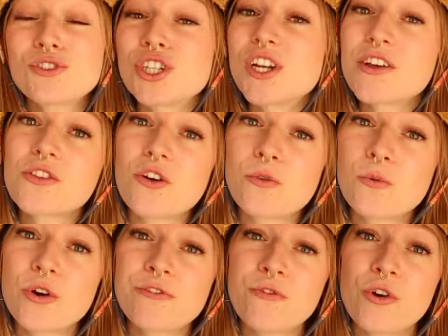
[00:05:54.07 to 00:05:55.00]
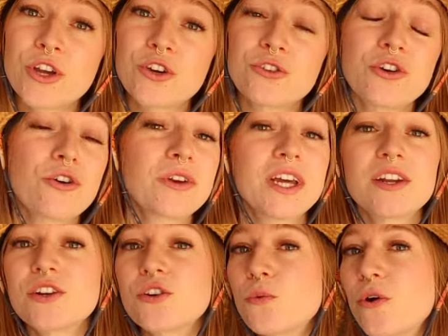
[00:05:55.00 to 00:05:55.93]
She does all the work for you. No
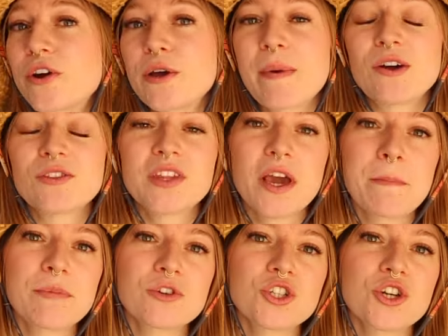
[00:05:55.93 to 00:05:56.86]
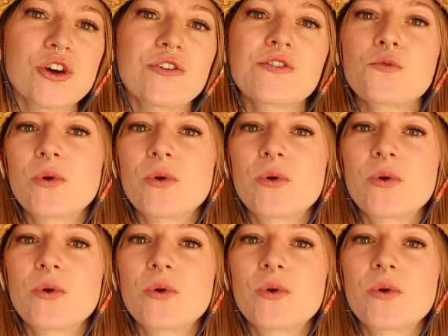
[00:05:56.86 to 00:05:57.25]
needing to worry about temperatures,